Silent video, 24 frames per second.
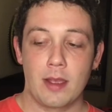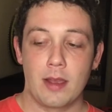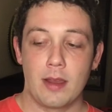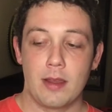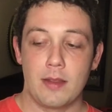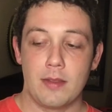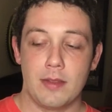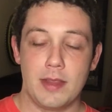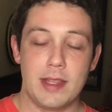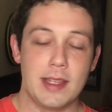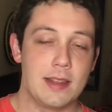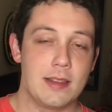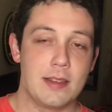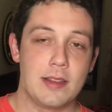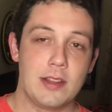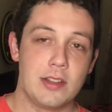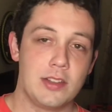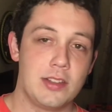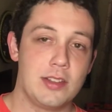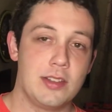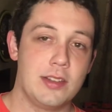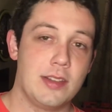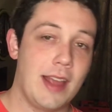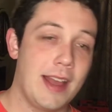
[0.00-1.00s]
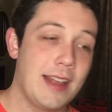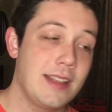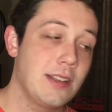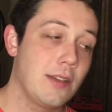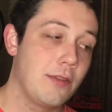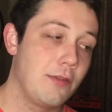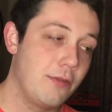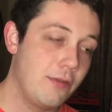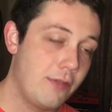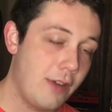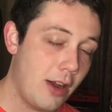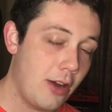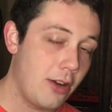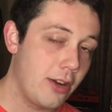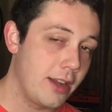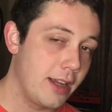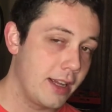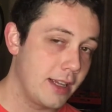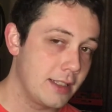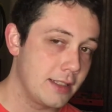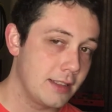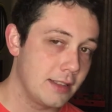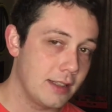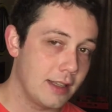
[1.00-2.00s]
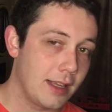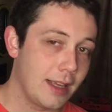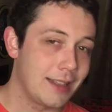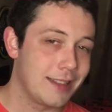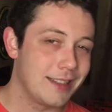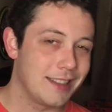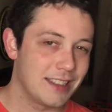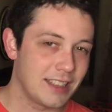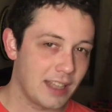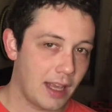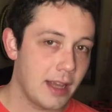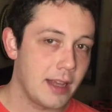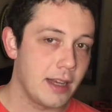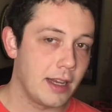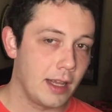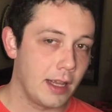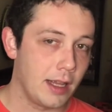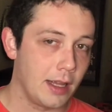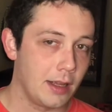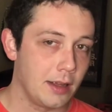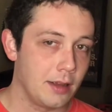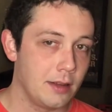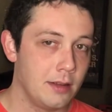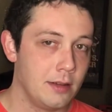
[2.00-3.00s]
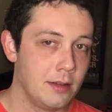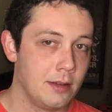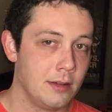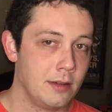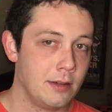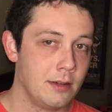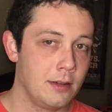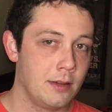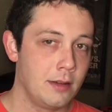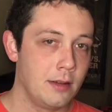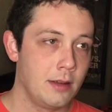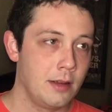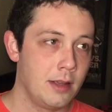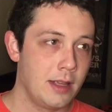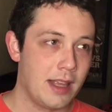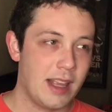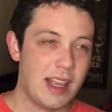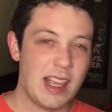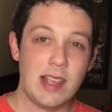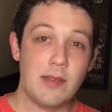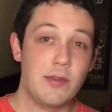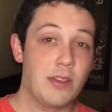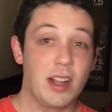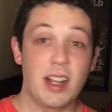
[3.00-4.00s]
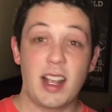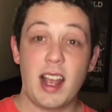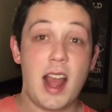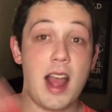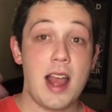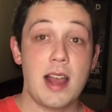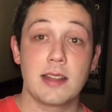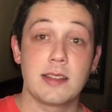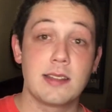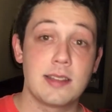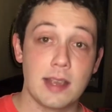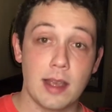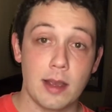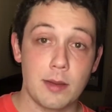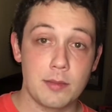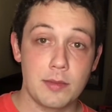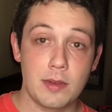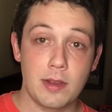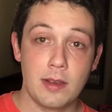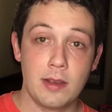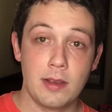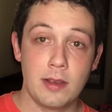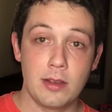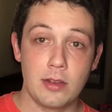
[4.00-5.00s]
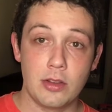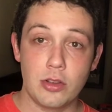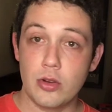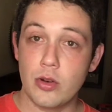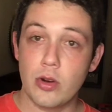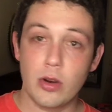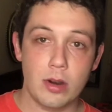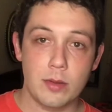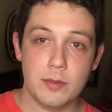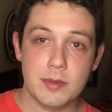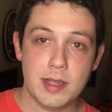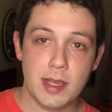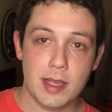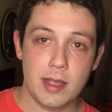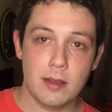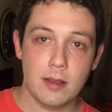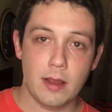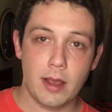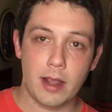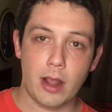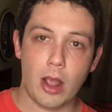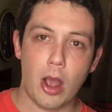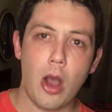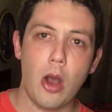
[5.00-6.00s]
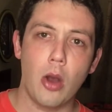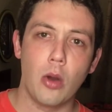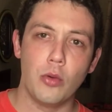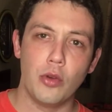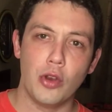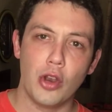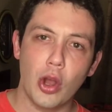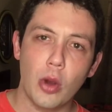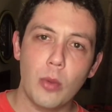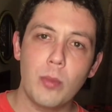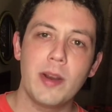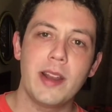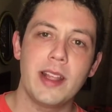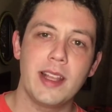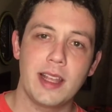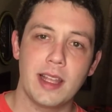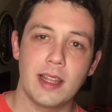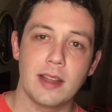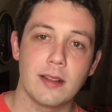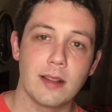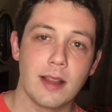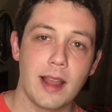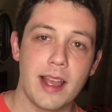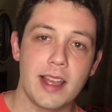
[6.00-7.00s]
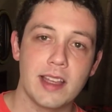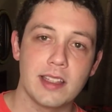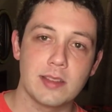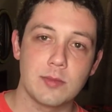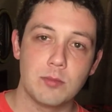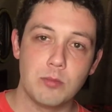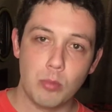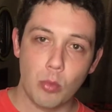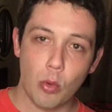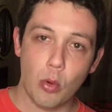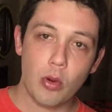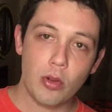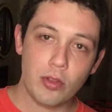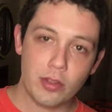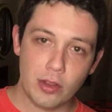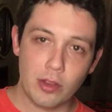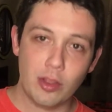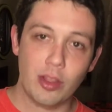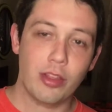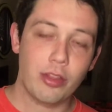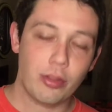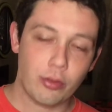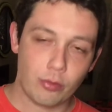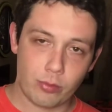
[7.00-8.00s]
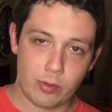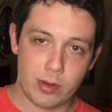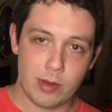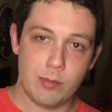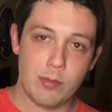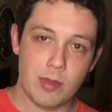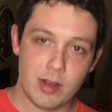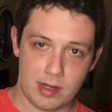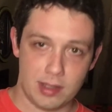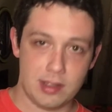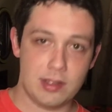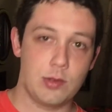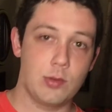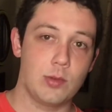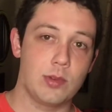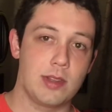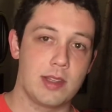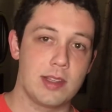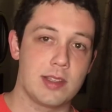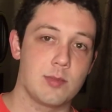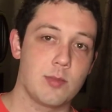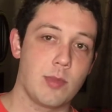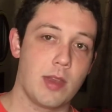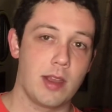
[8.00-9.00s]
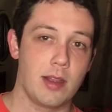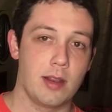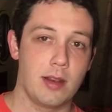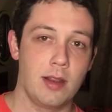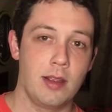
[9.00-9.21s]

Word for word: th- there's that's a very exciting, even concept. You know what I'm saying? Like, oh, nobody can last more than three minutes with this man.